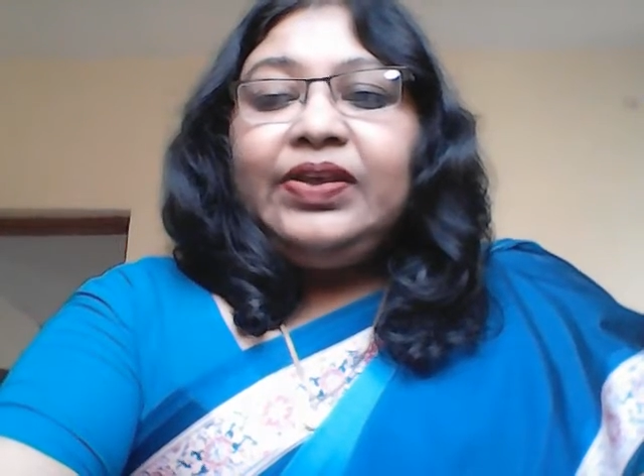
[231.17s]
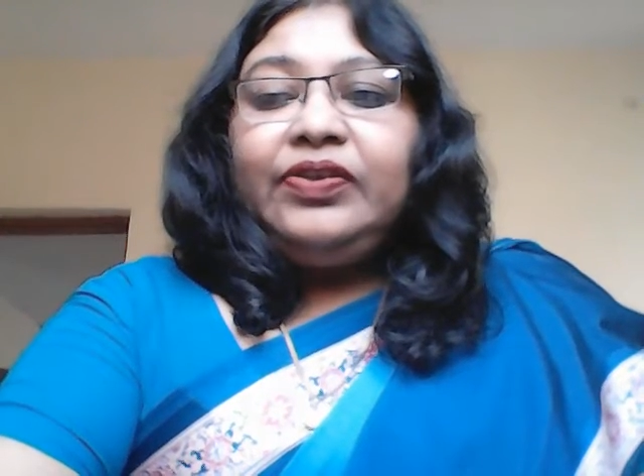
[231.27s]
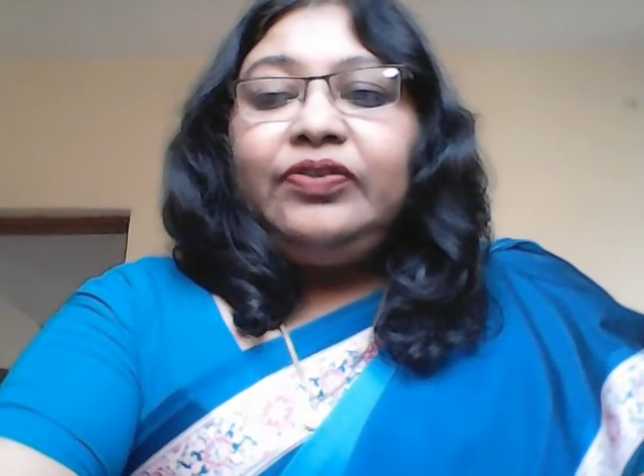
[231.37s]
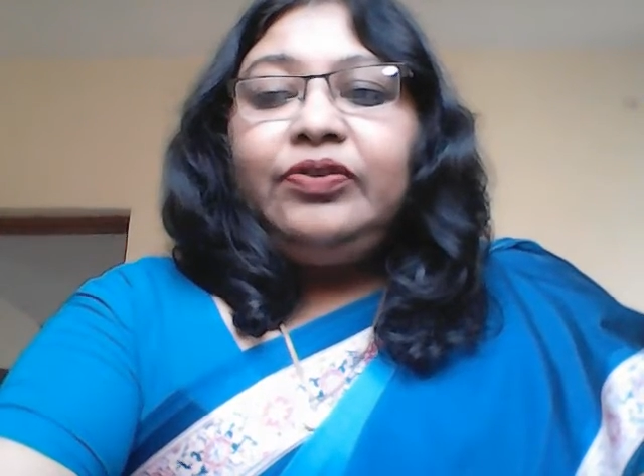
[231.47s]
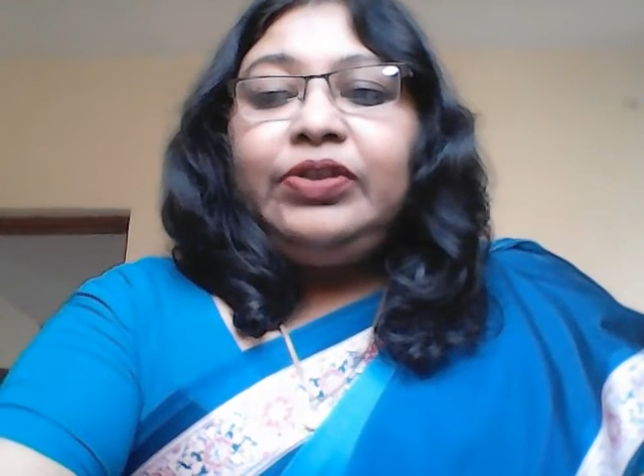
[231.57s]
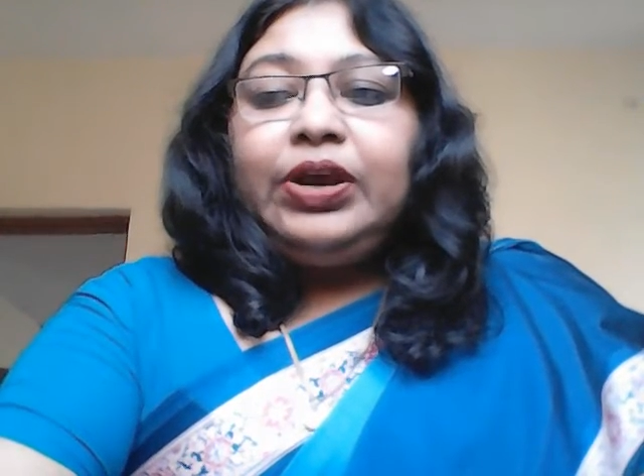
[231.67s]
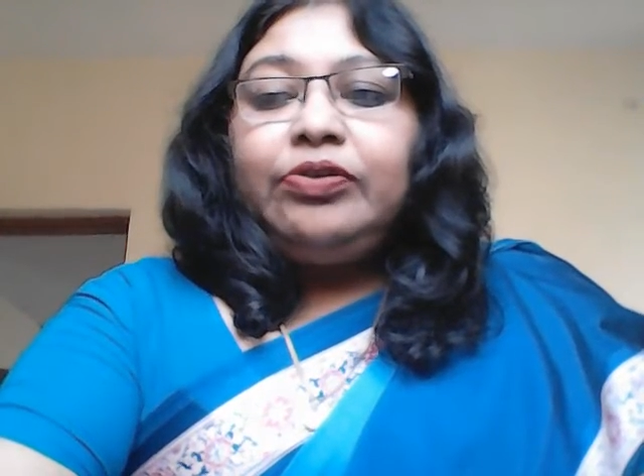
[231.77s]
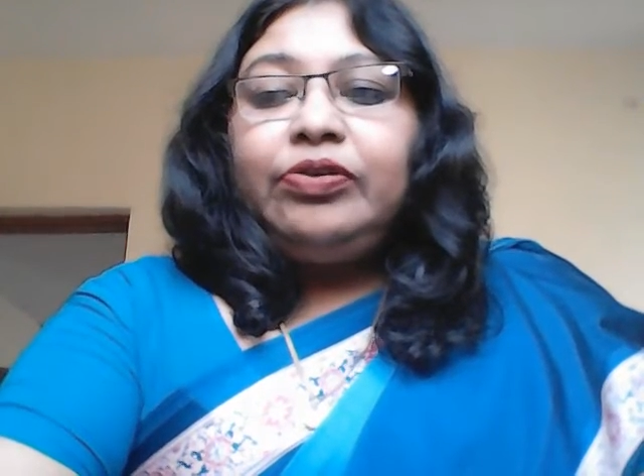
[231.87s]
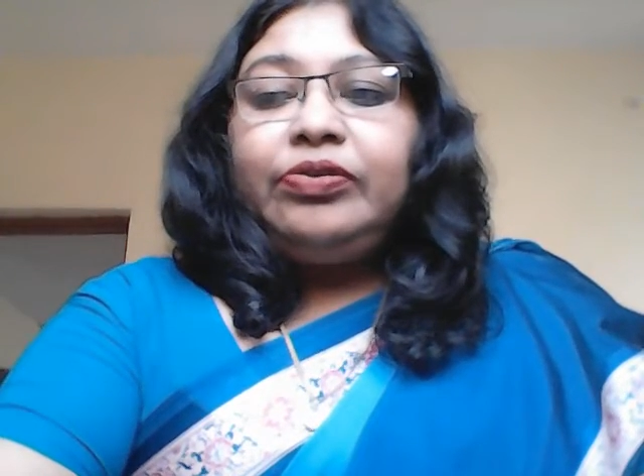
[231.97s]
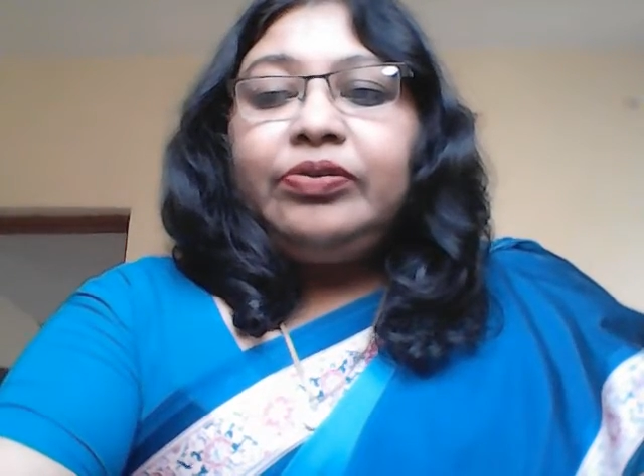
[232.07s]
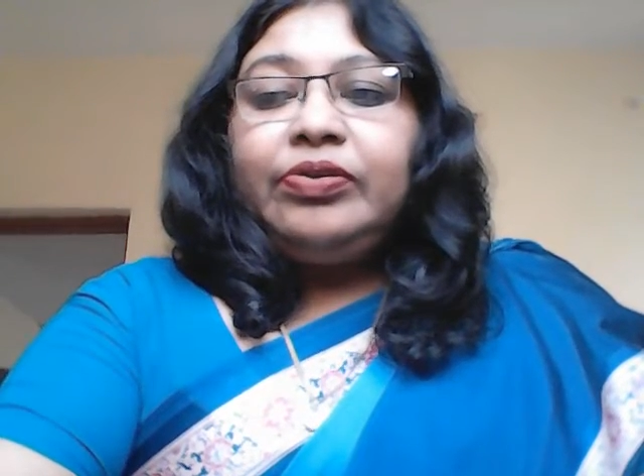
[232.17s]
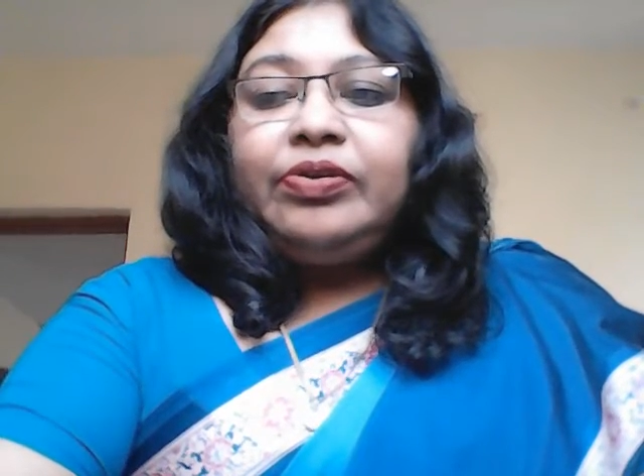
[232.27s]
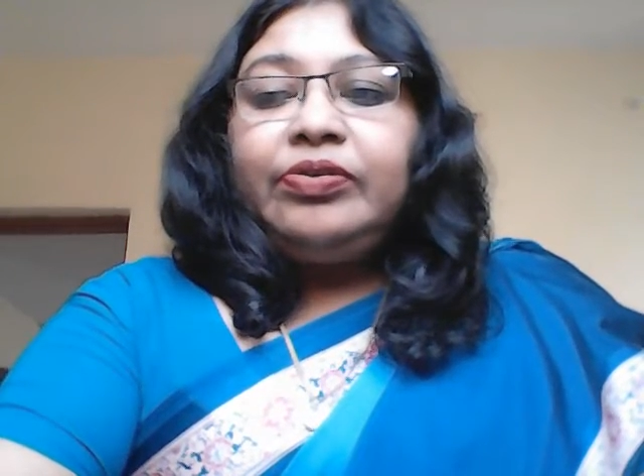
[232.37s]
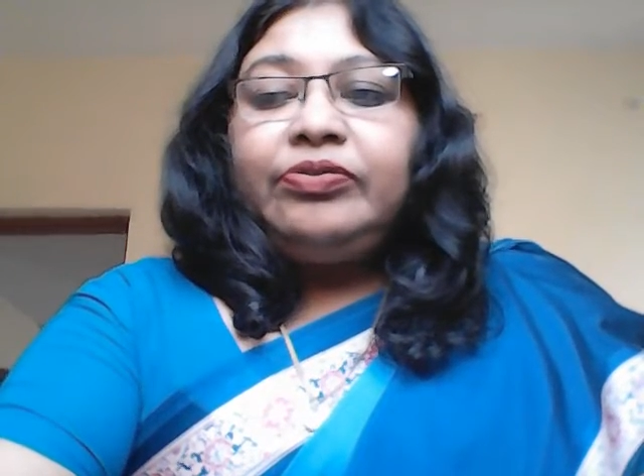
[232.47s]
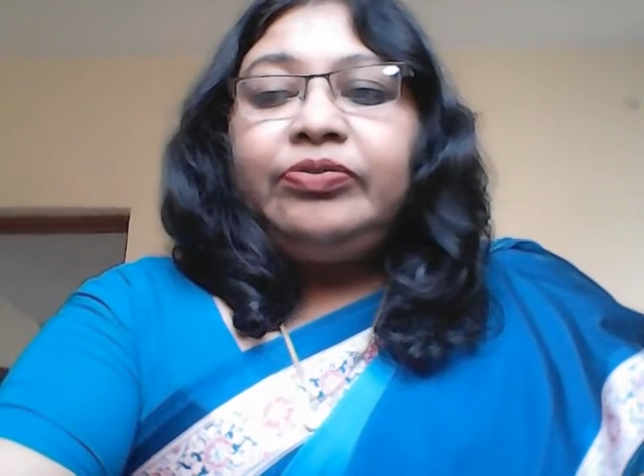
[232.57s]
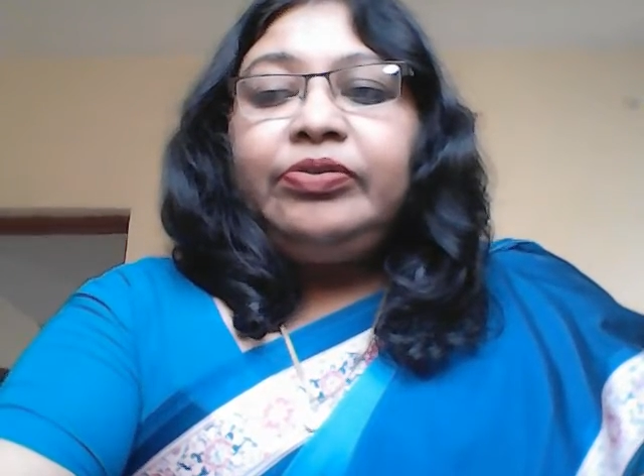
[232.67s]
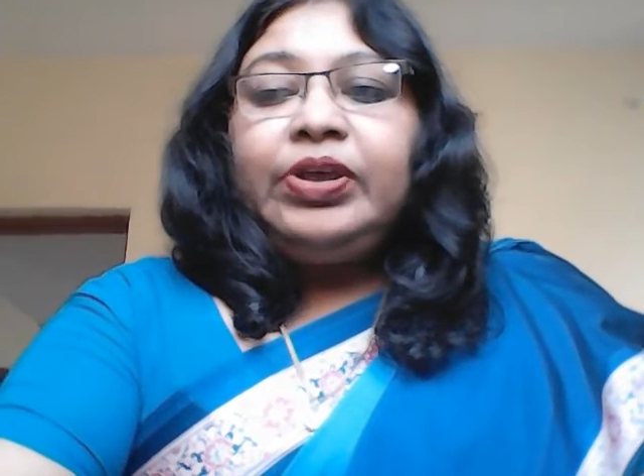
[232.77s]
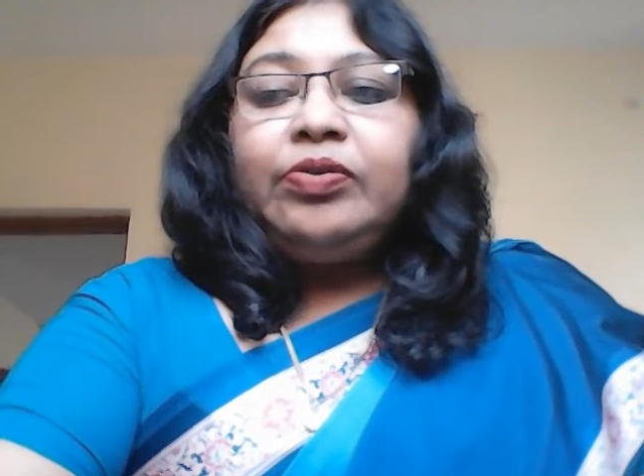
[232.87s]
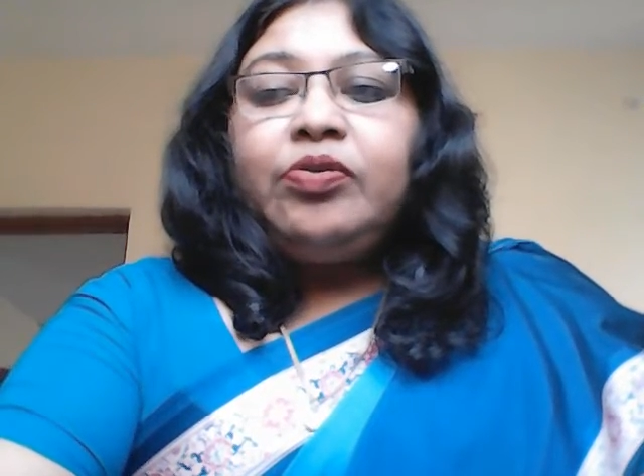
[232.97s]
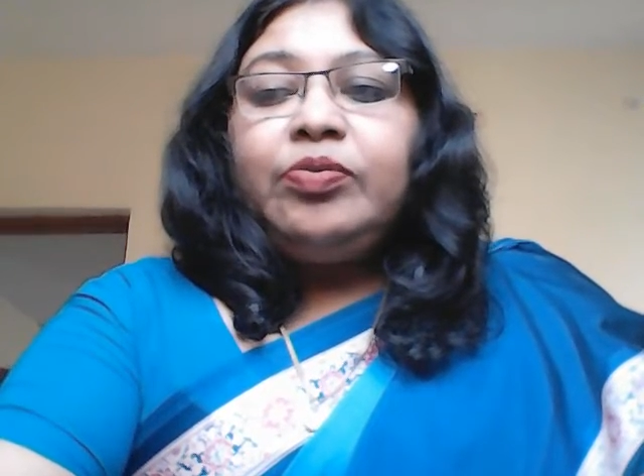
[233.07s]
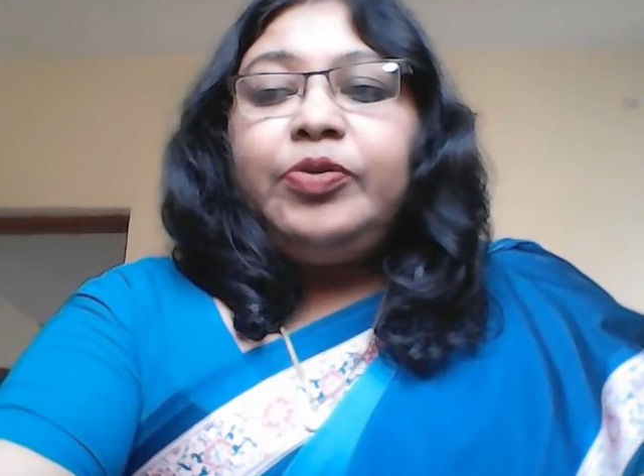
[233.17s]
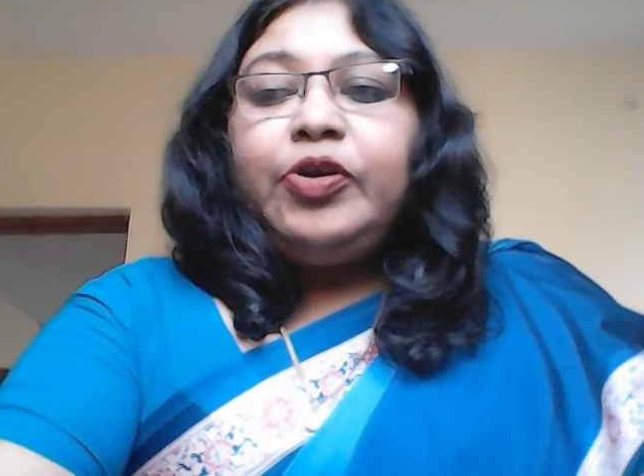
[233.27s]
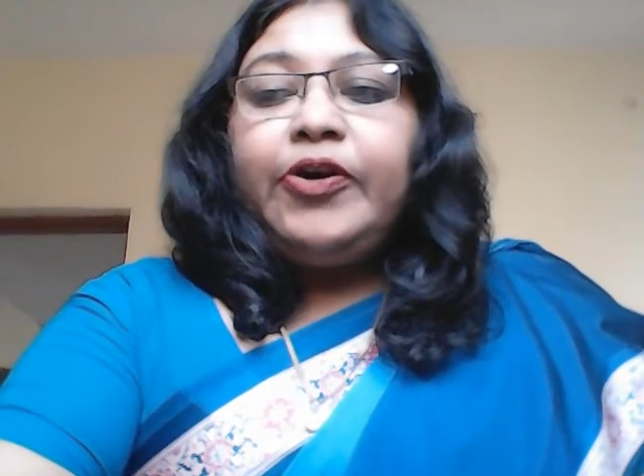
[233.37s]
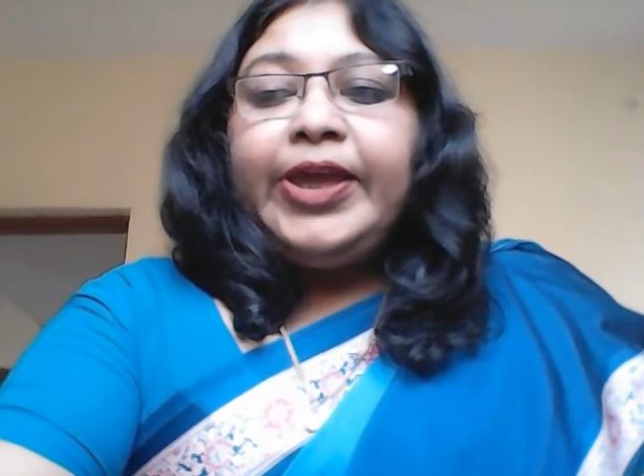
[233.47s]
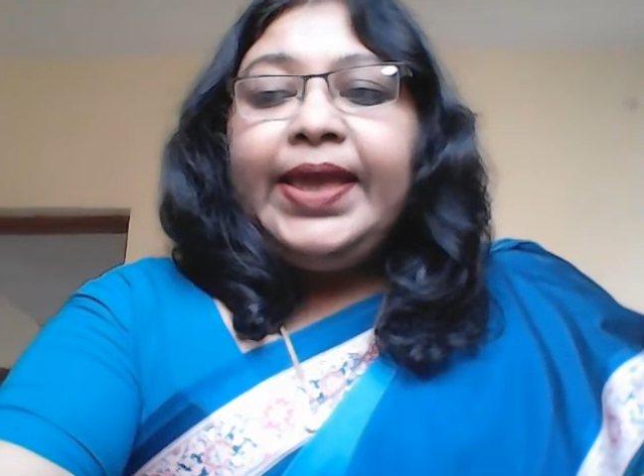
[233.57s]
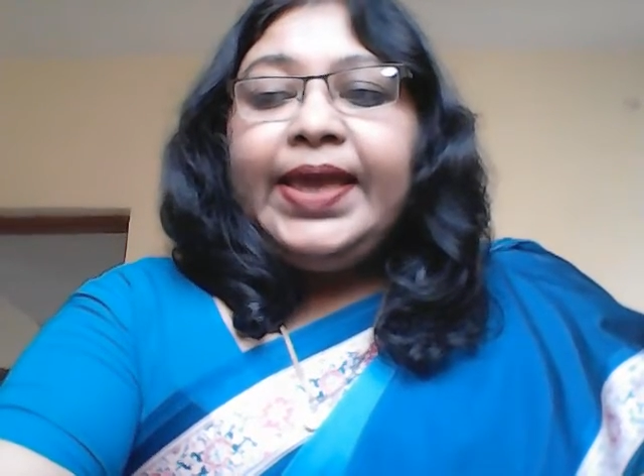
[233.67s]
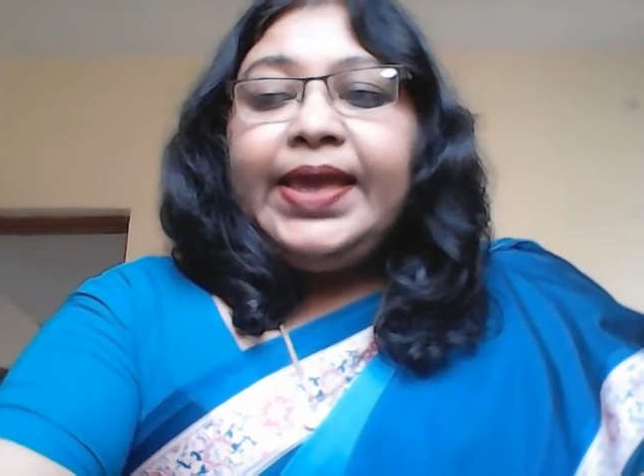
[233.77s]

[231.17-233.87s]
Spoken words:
so the khom loy